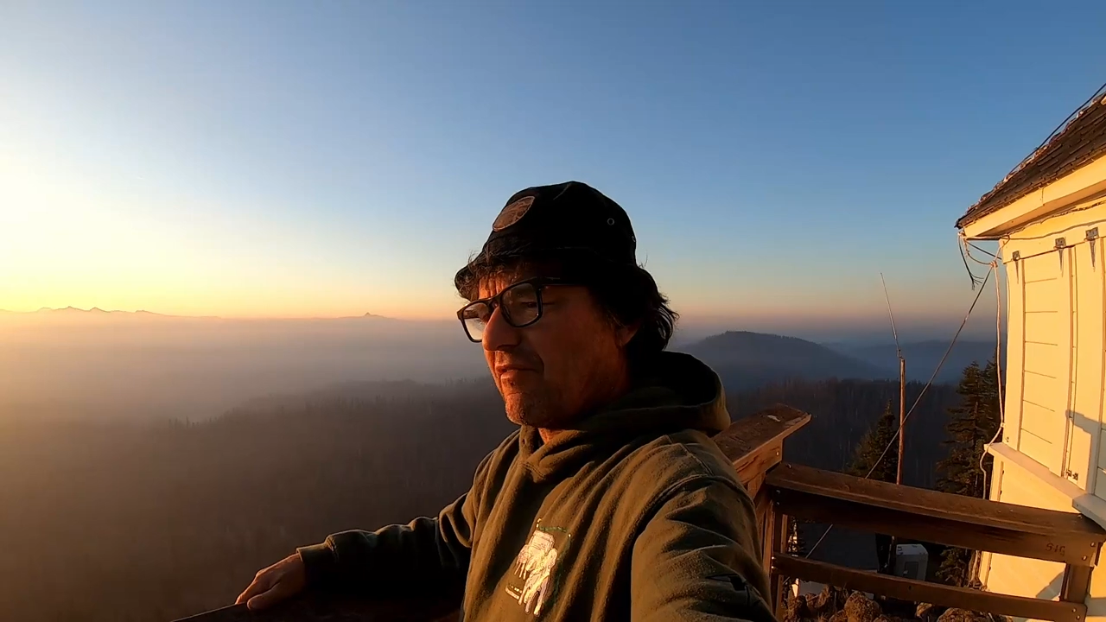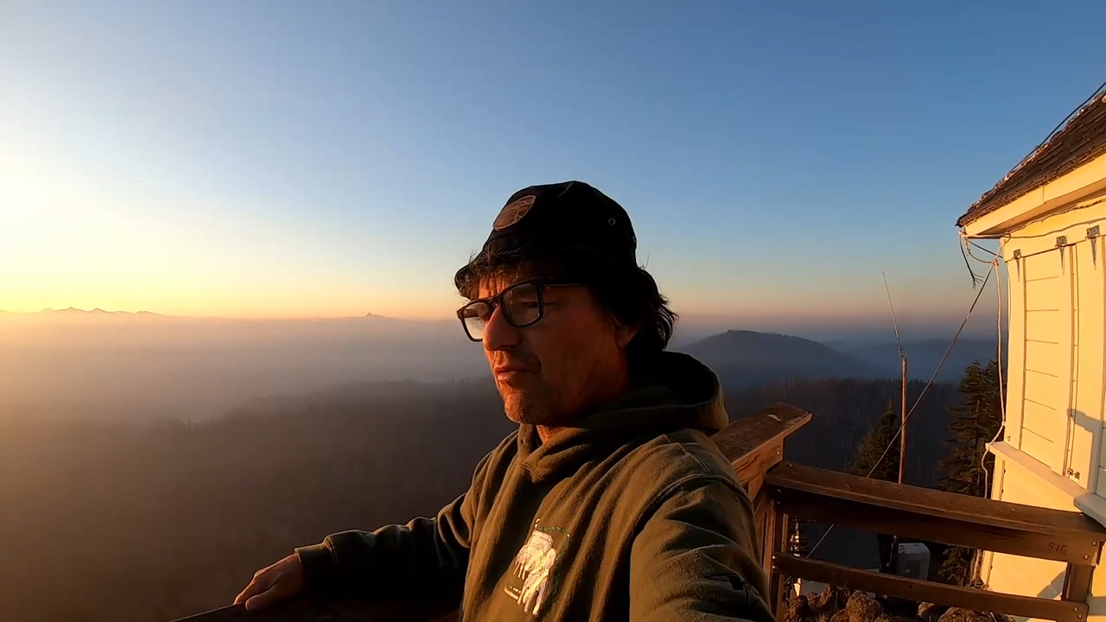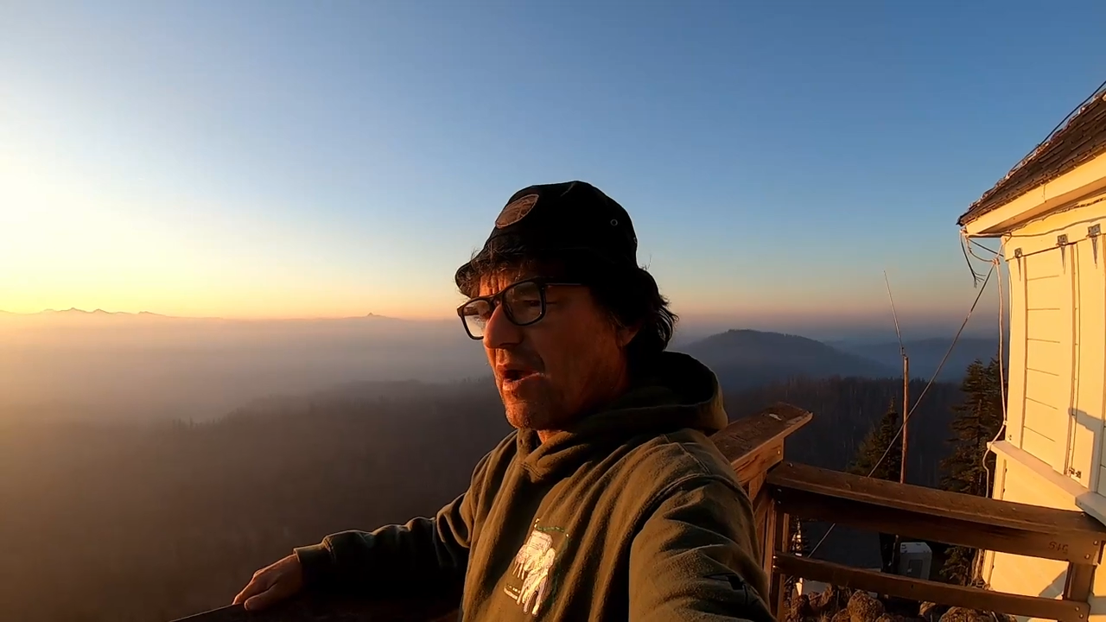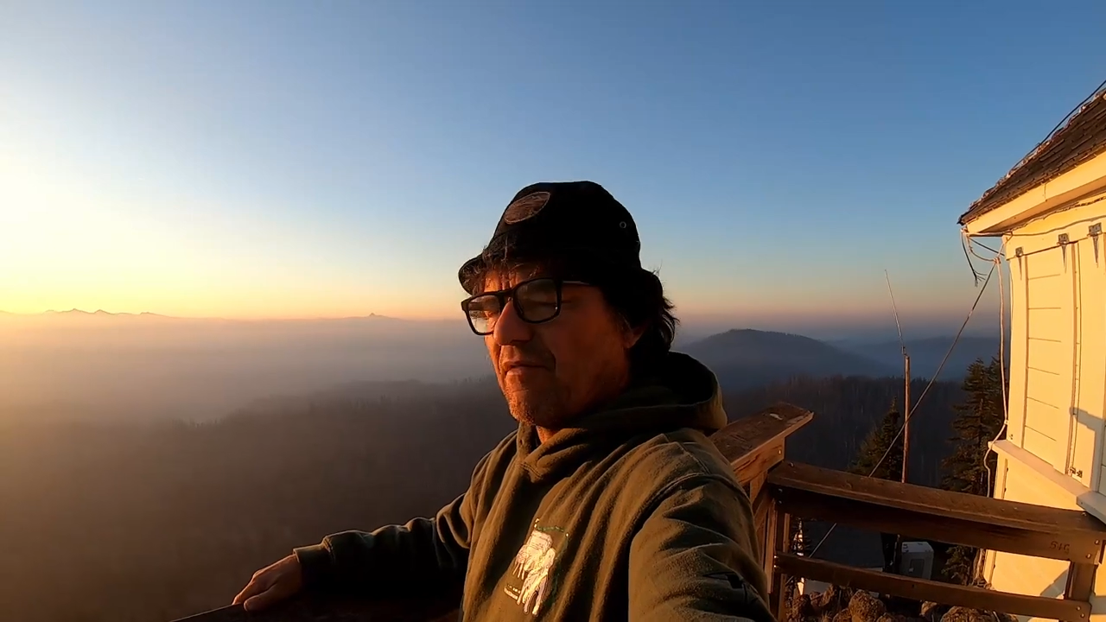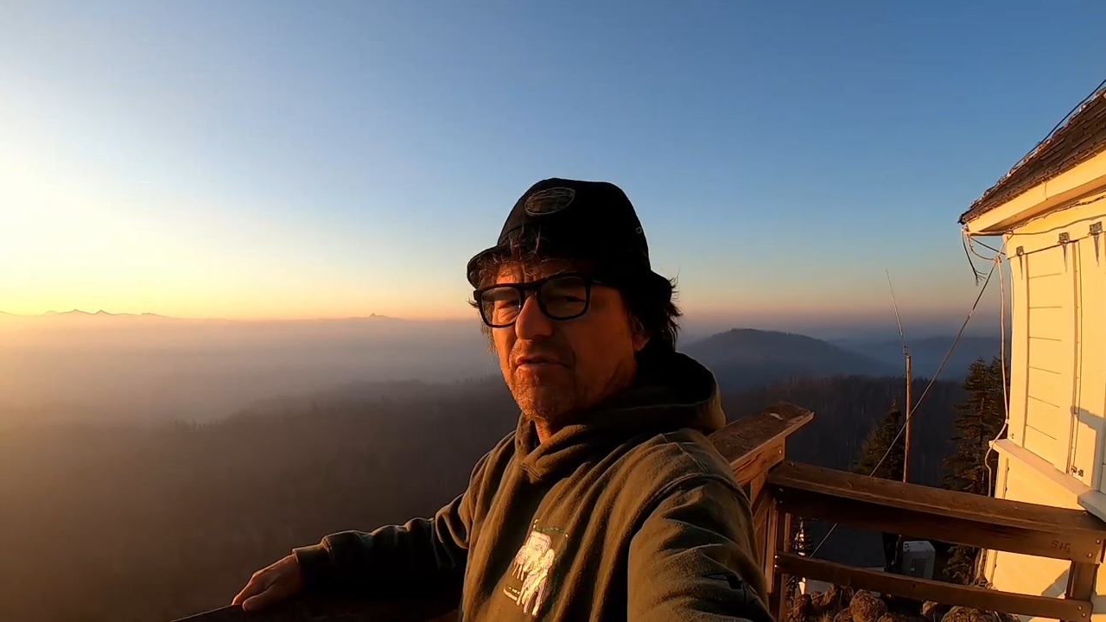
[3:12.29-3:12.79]
have a
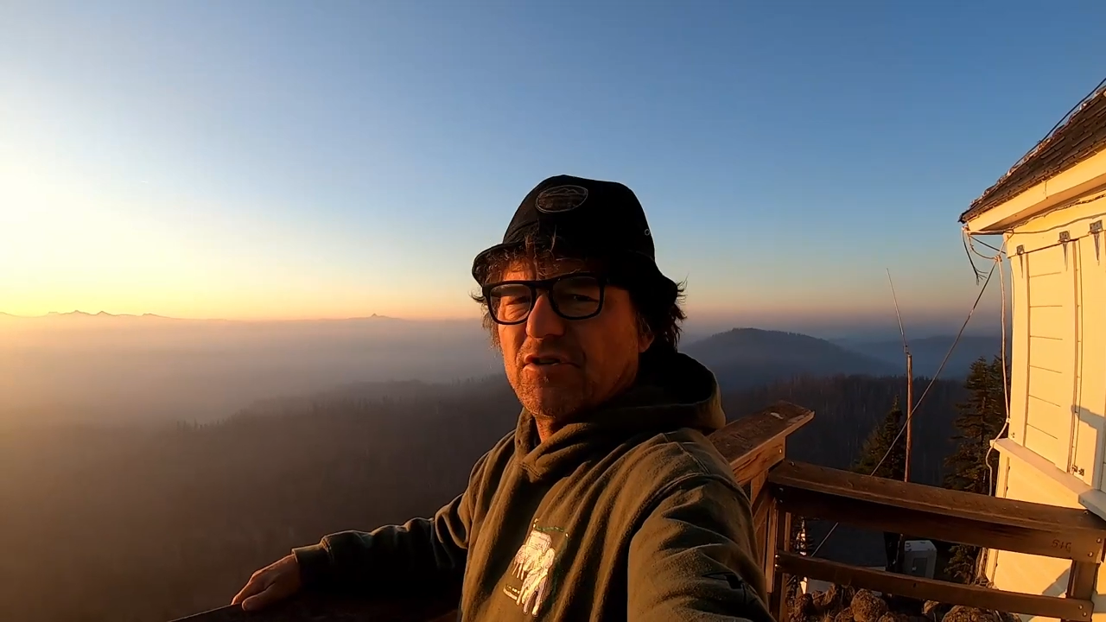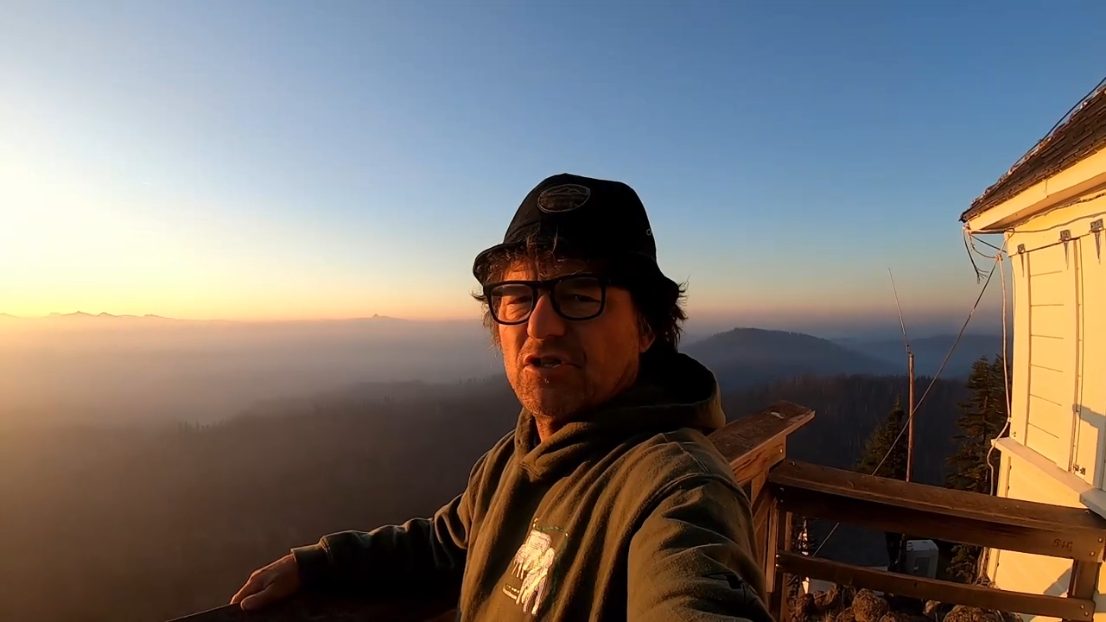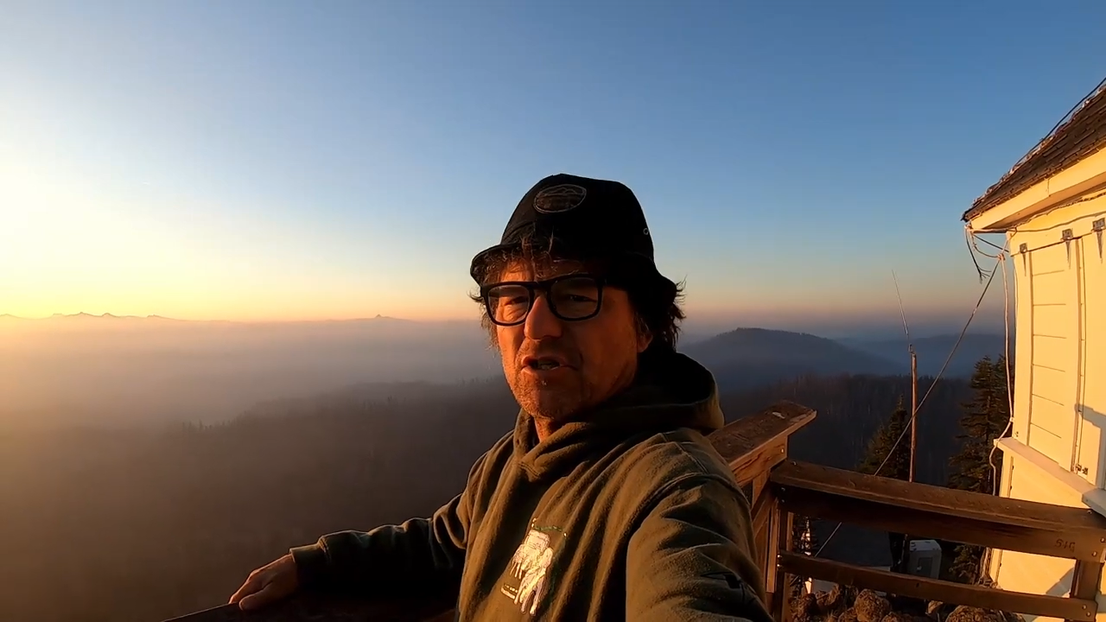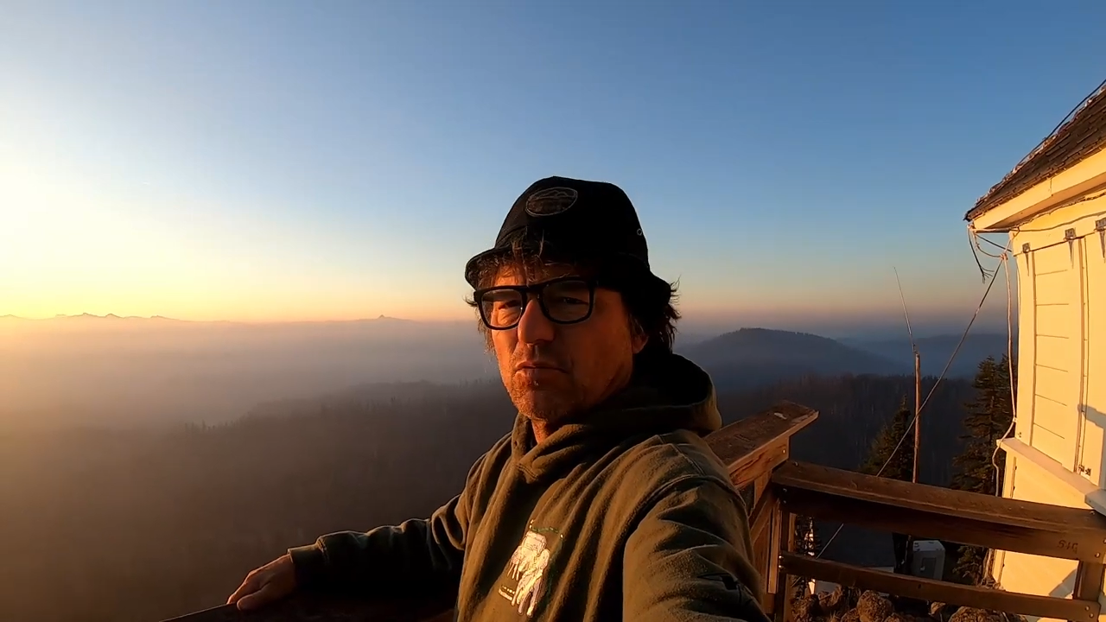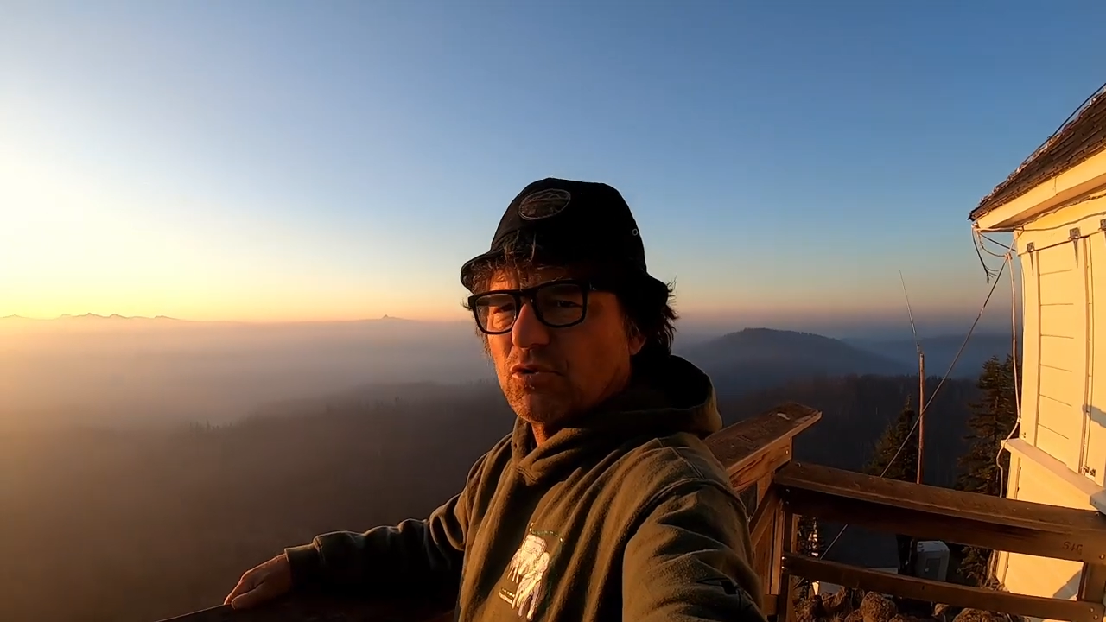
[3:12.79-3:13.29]
raffle this year.